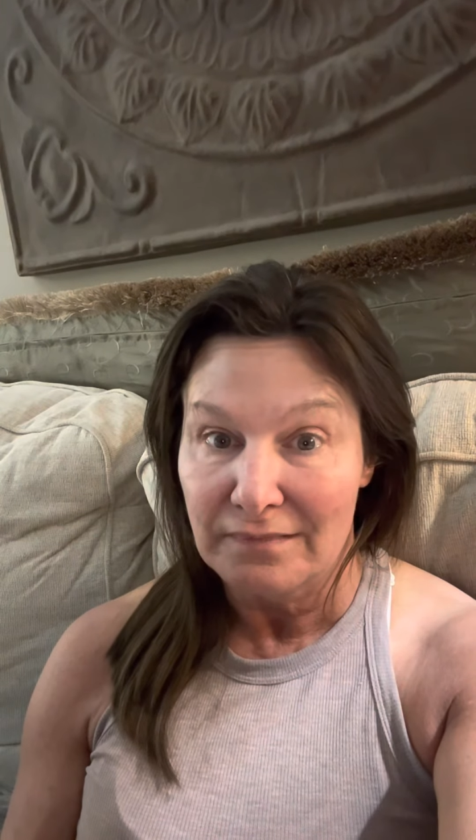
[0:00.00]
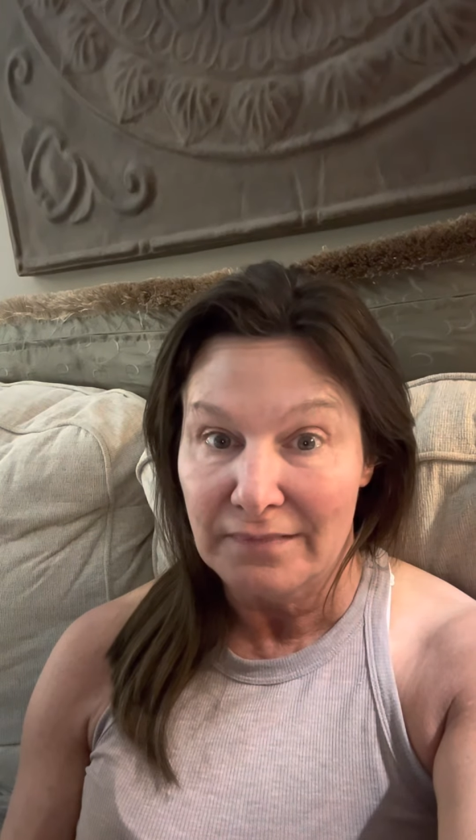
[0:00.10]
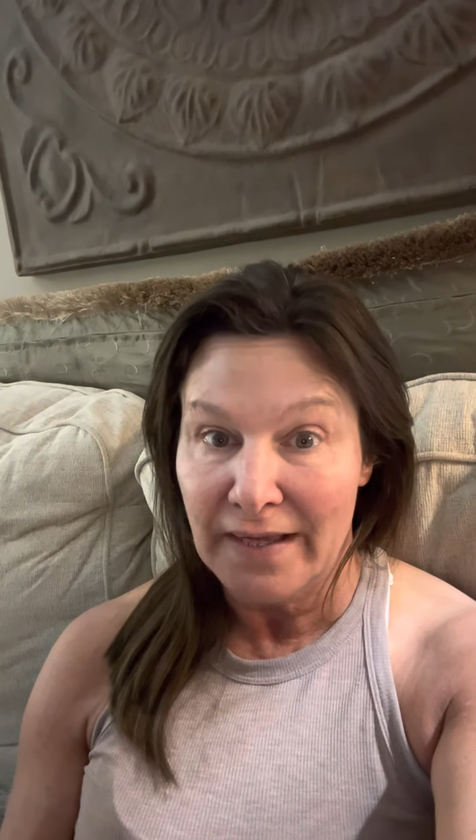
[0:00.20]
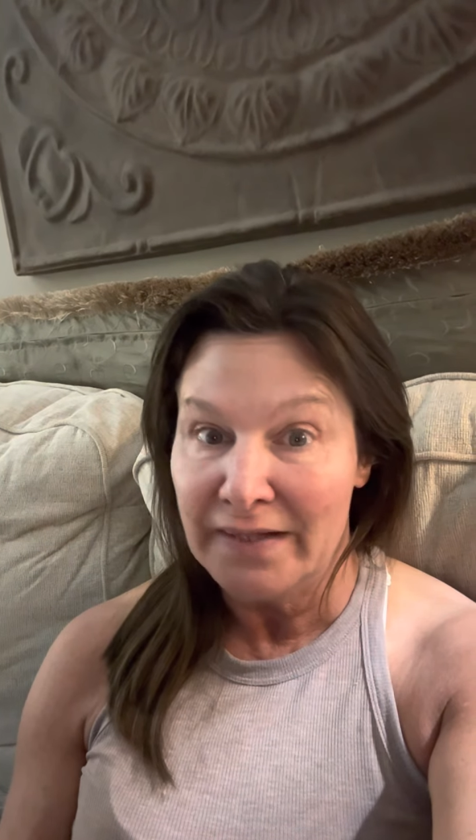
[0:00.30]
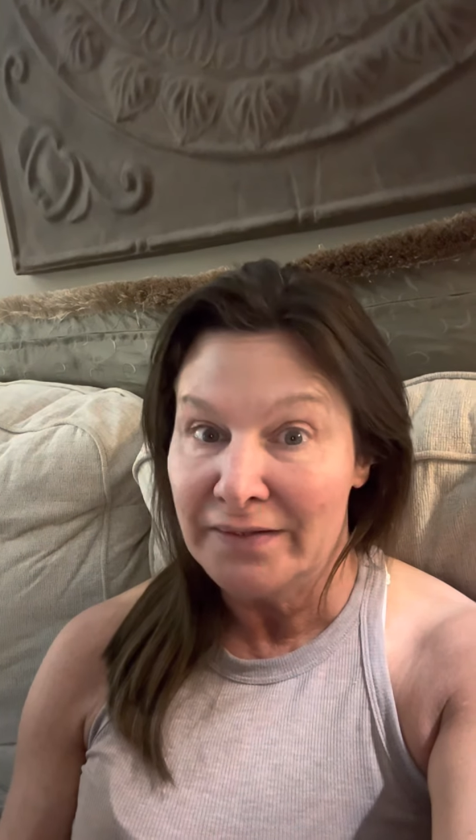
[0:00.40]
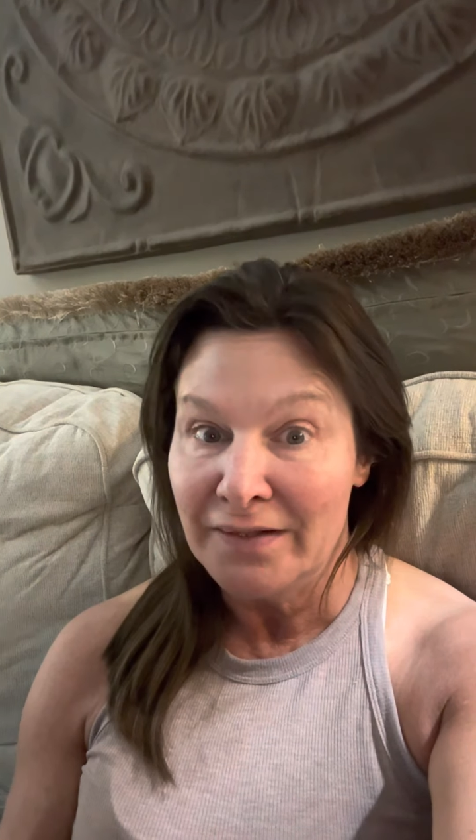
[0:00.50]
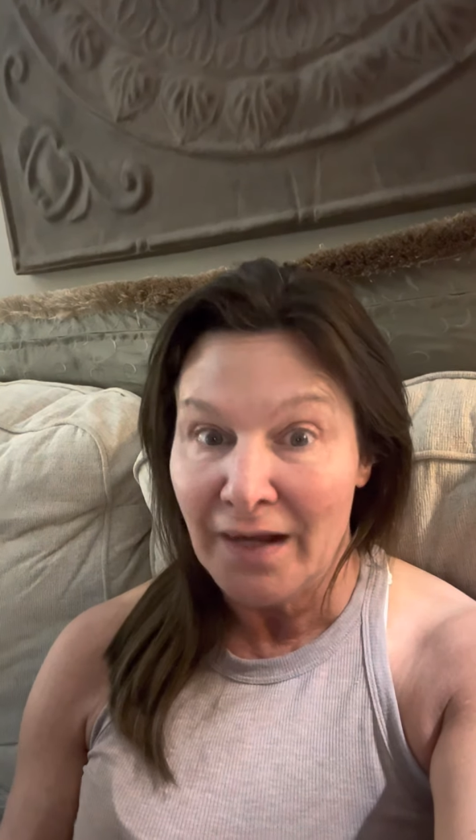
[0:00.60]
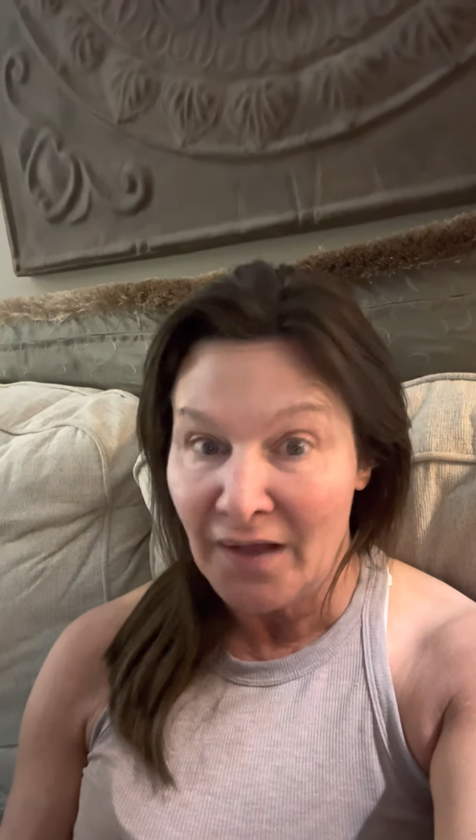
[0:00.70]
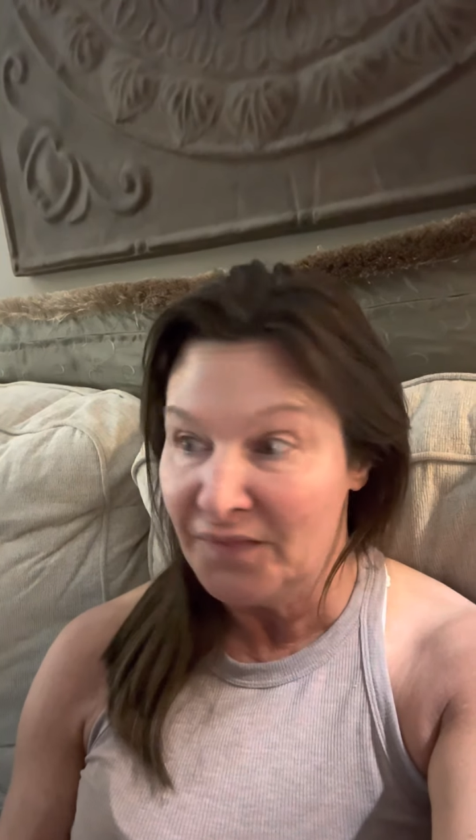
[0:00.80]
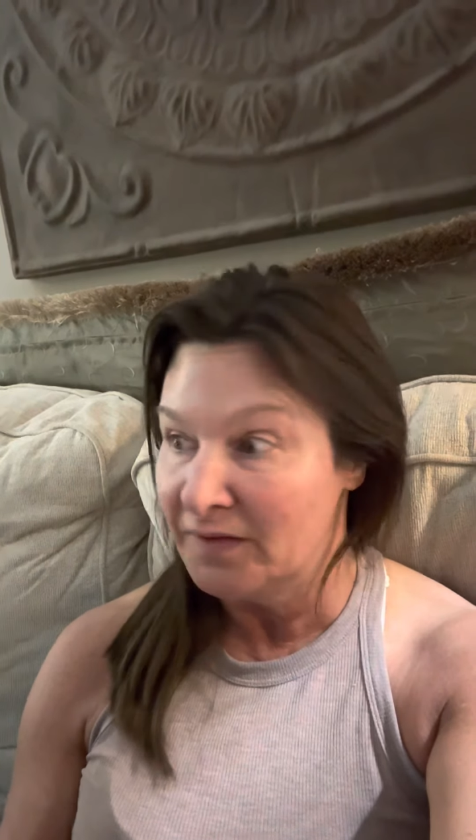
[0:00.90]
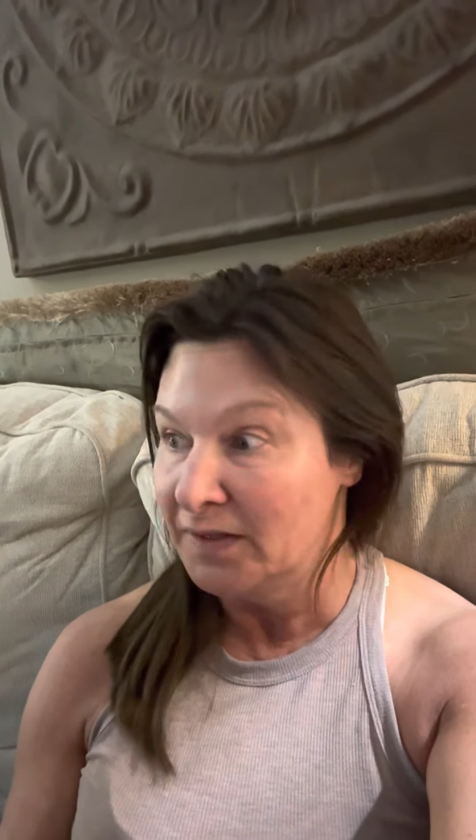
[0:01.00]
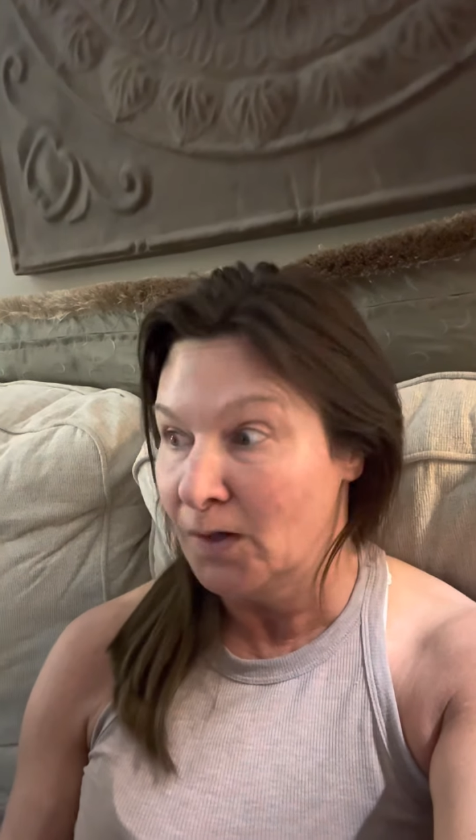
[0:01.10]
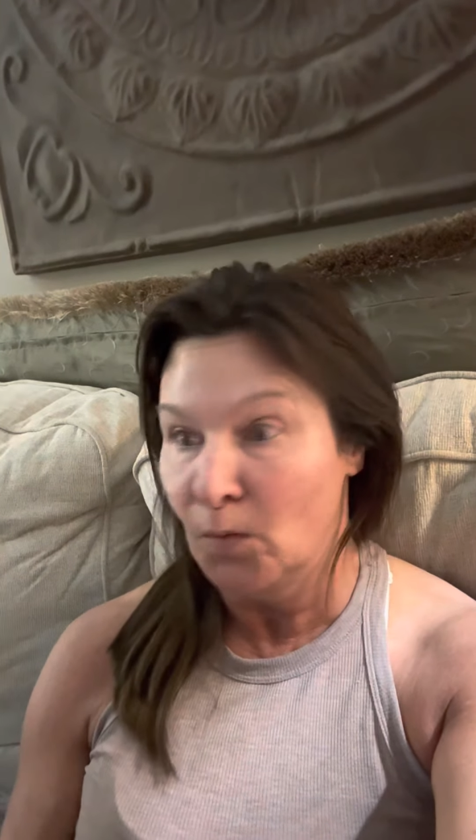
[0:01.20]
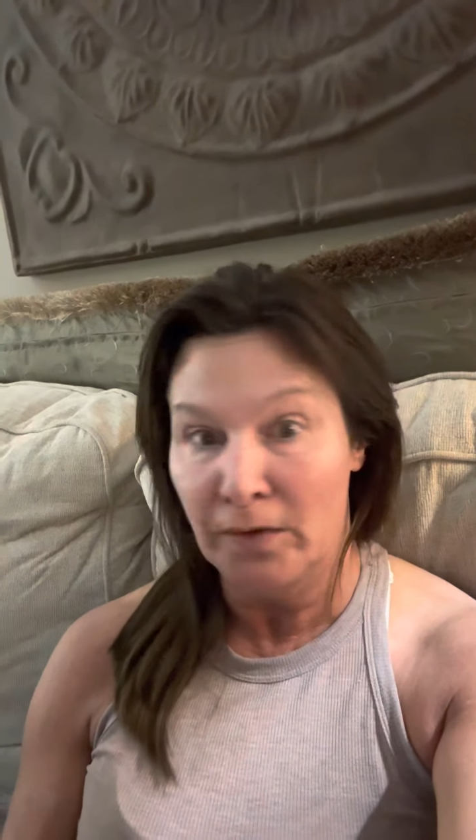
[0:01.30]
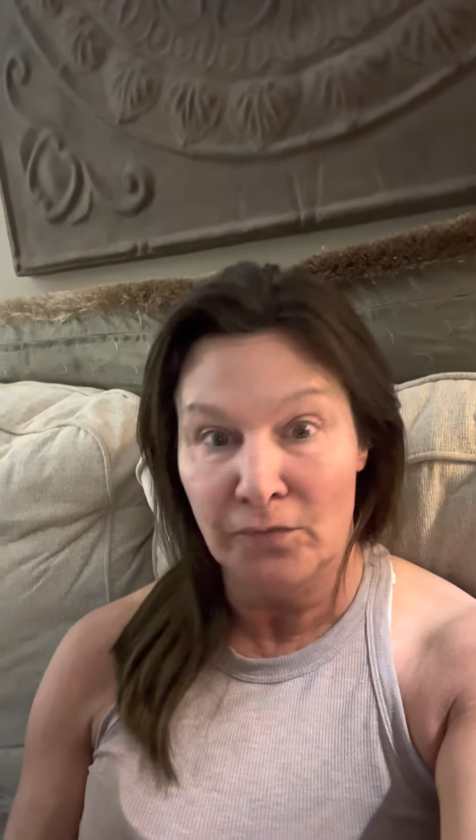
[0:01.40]
ain't nothing
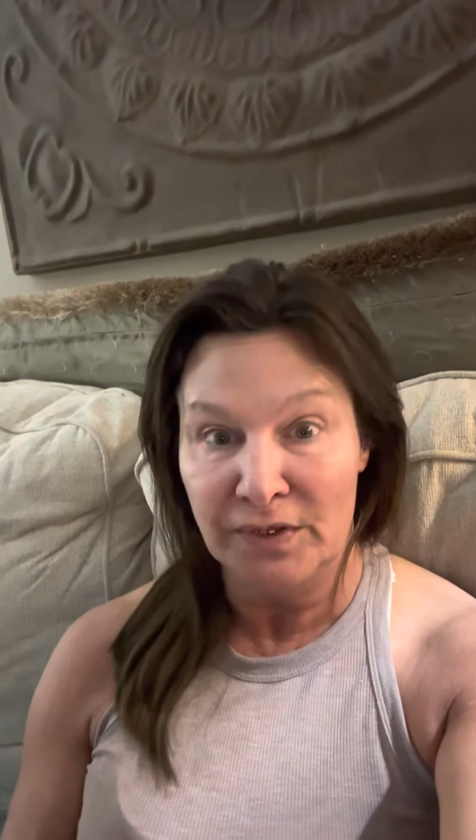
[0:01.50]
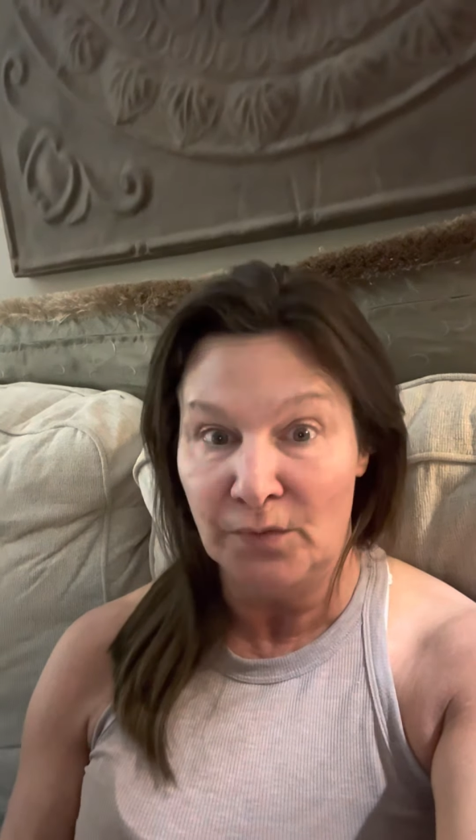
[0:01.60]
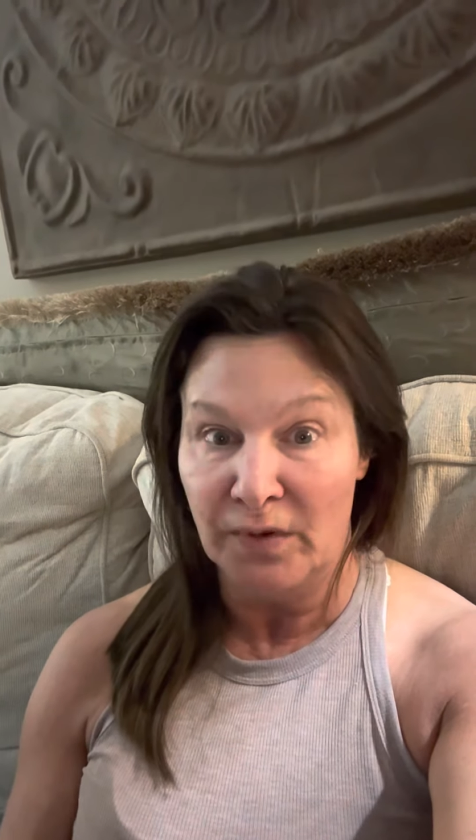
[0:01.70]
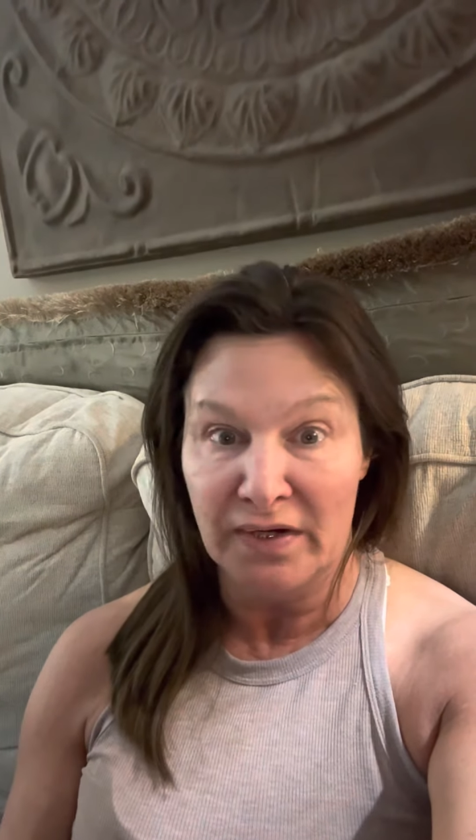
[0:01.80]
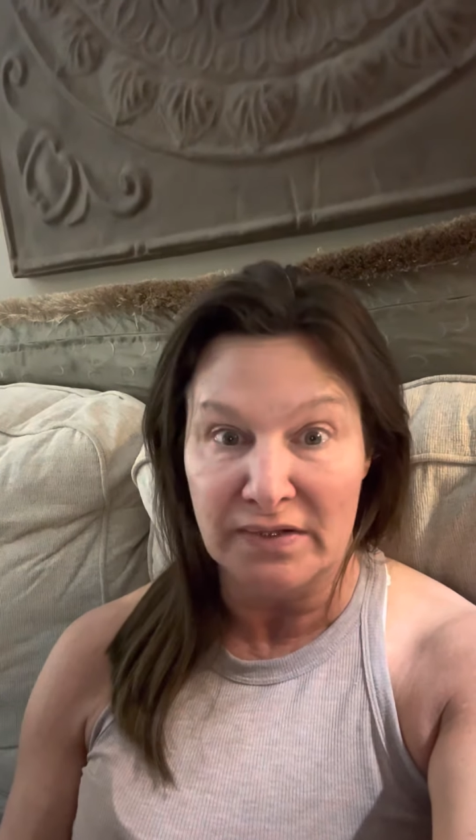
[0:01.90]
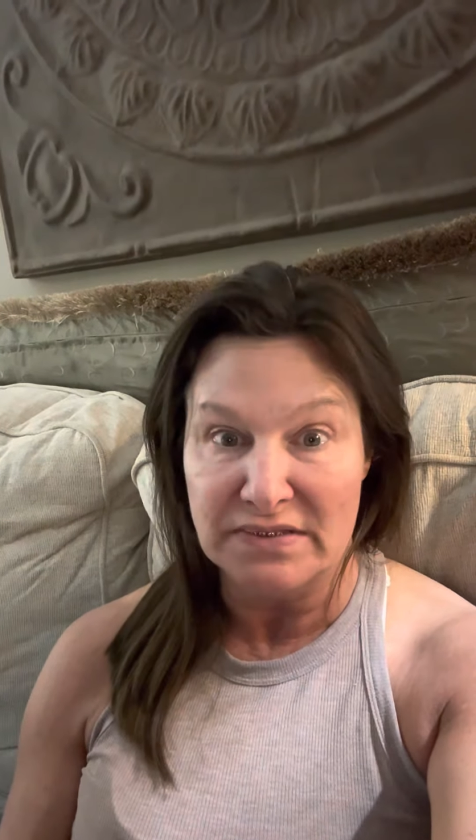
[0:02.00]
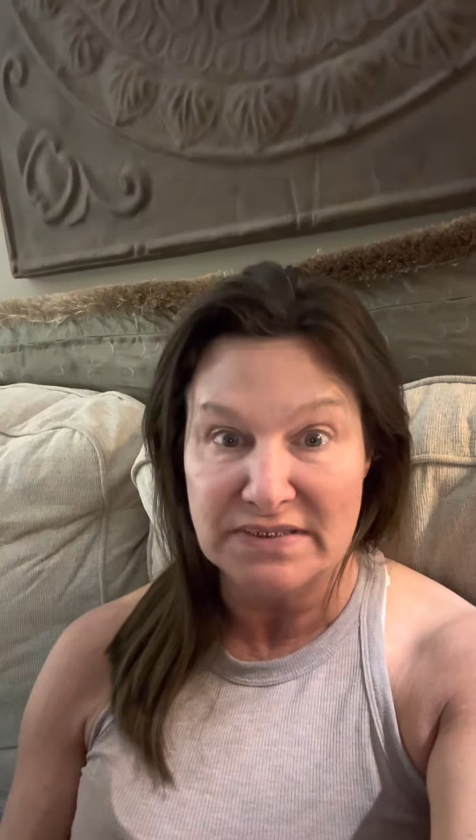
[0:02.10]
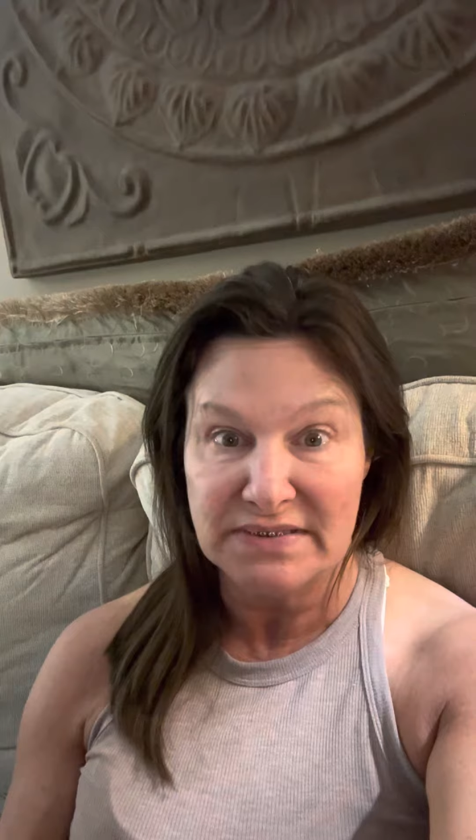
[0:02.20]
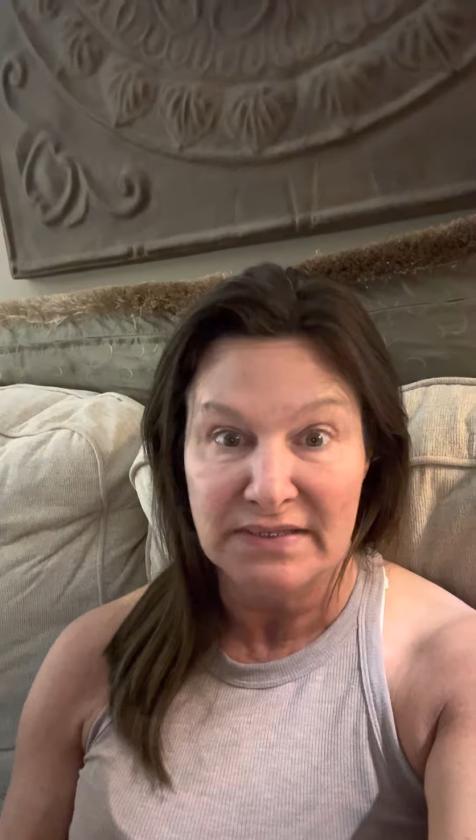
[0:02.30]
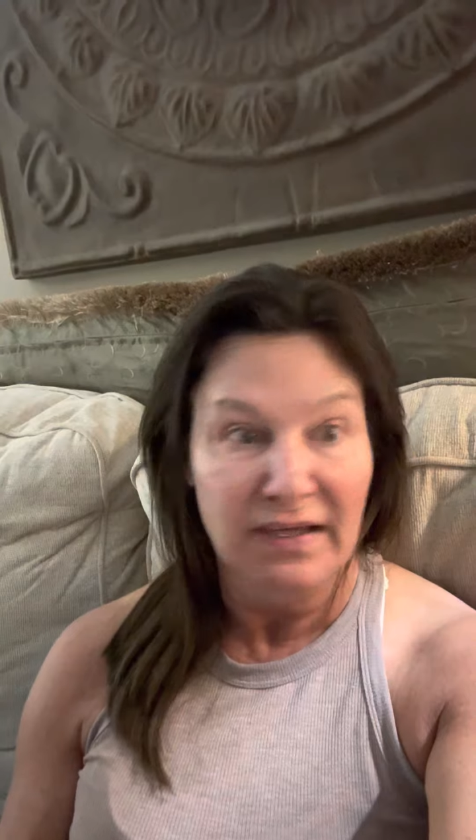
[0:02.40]
going on anywhere else.